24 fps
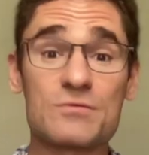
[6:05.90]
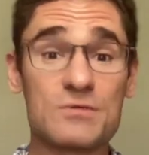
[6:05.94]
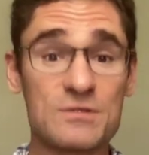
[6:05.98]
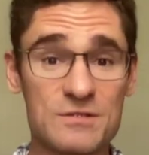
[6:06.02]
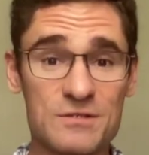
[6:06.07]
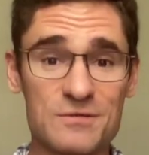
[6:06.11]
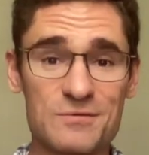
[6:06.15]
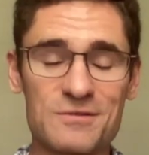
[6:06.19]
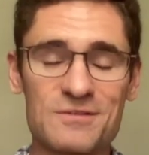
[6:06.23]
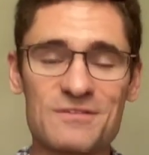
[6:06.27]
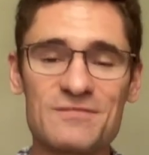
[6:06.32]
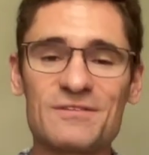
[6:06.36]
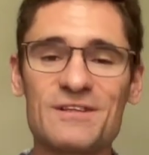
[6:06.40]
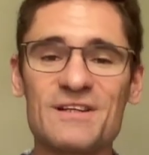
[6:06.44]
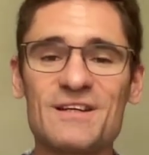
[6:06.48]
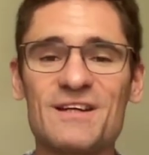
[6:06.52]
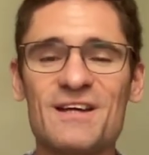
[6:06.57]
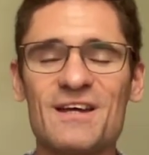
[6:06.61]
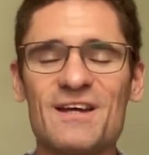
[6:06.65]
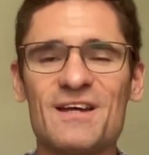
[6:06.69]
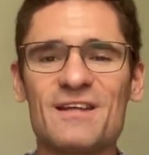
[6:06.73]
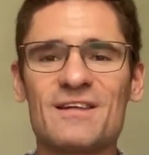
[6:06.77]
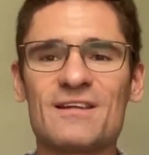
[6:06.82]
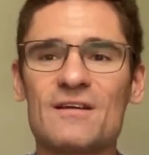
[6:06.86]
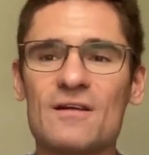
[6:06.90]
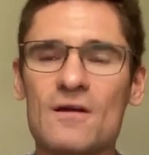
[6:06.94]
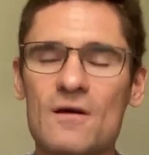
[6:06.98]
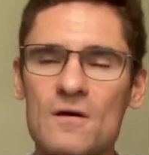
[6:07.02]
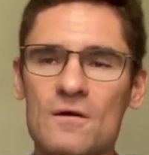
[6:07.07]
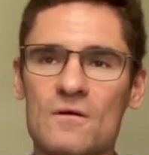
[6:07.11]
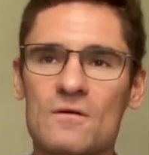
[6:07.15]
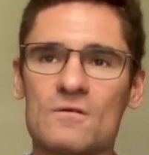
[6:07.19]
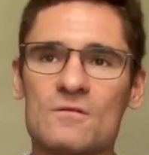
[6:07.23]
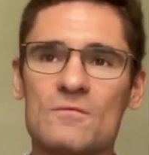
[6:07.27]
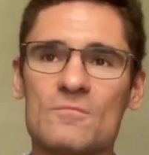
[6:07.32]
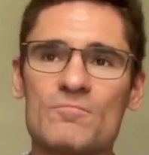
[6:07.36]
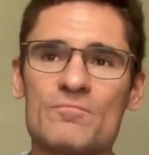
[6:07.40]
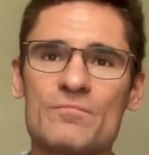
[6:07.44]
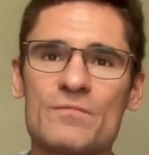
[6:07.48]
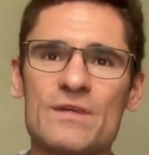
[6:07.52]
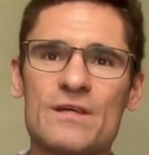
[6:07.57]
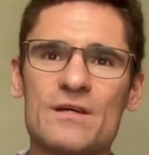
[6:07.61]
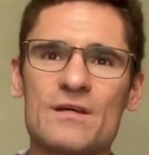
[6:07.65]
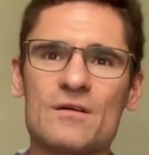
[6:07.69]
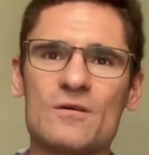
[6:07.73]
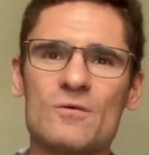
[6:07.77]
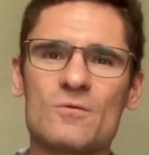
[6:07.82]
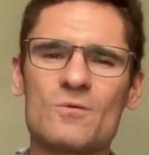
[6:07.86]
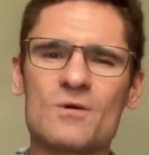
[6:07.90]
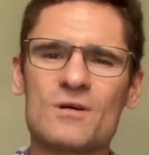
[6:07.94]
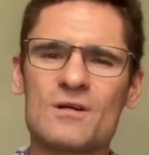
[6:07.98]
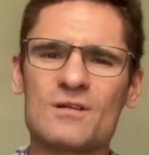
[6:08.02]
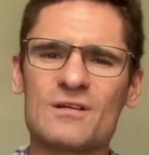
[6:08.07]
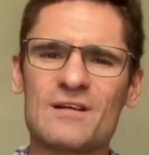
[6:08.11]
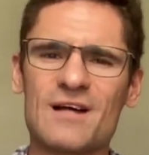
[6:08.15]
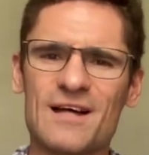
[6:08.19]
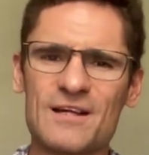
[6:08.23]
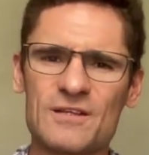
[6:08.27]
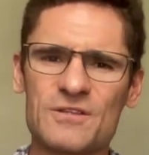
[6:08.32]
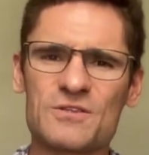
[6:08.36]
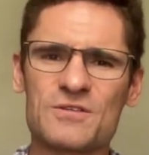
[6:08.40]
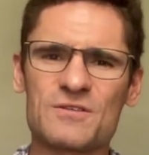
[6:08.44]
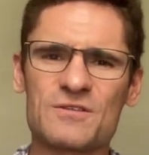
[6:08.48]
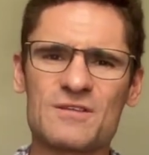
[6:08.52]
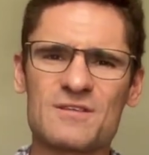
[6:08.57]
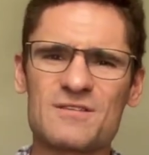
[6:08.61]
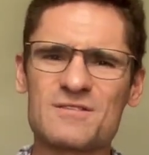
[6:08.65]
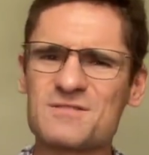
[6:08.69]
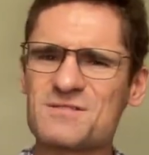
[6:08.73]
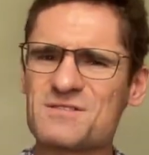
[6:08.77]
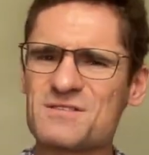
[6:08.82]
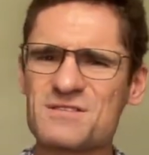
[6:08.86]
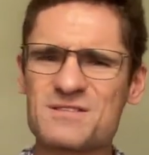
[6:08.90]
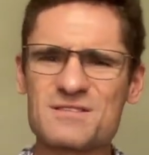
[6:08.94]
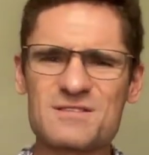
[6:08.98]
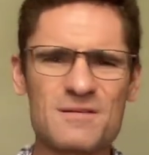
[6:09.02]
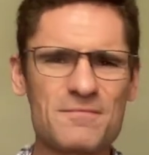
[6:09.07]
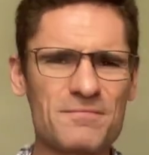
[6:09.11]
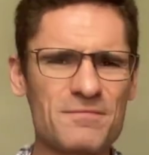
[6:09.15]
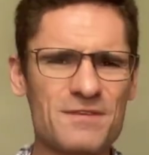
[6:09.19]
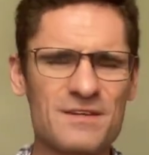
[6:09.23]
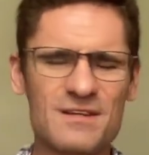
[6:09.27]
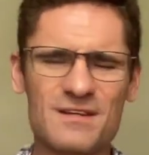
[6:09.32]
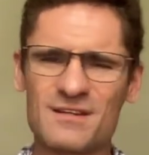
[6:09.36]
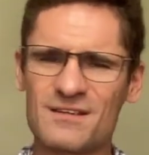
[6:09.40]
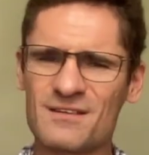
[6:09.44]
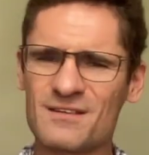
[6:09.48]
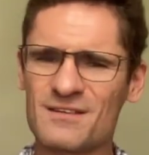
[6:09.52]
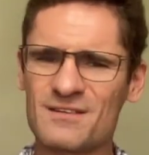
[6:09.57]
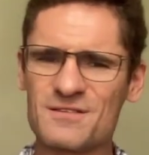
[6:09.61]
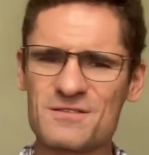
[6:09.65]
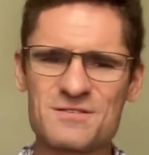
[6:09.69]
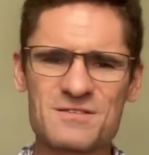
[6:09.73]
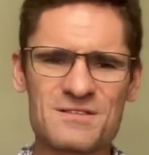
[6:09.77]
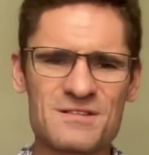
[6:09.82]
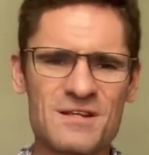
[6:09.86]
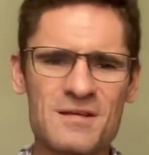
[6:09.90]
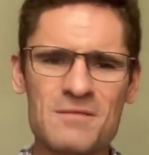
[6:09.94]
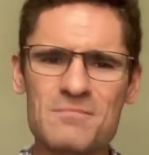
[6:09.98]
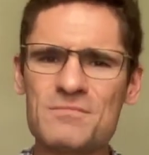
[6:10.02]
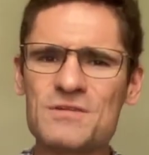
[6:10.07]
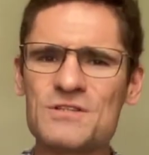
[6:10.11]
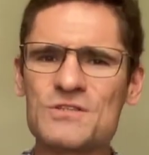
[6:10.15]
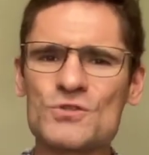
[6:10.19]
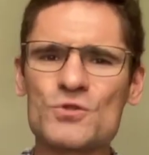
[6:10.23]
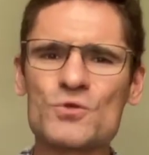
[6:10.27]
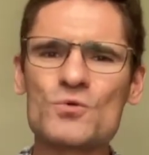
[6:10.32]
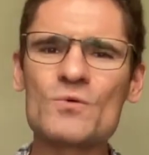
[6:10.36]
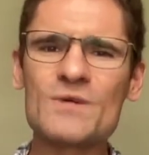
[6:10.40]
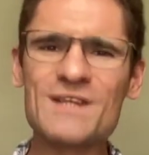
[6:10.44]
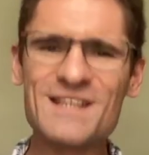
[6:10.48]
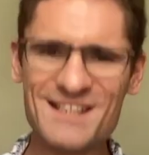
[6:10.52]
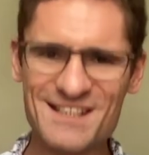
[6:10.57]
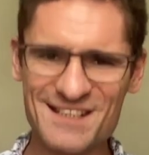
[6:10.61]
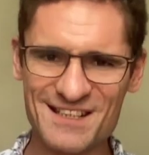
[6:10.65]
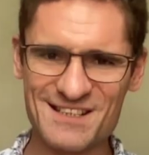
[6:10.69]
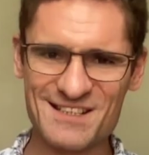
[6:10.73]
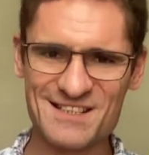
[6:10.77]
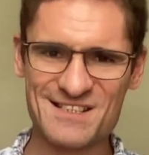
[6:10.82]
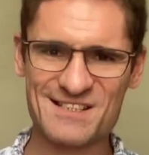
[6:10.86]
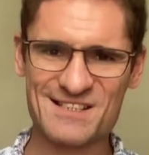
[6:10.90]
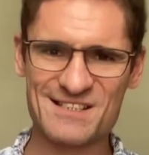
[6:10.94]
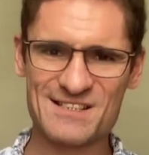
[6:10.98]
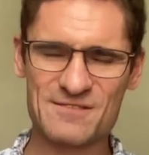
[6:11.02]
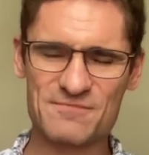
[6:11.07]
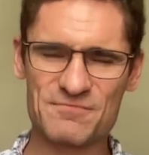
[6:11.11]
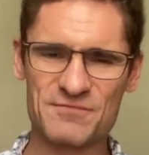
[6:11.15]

intuitively that, oh, well, actually, there's an in-betweenness.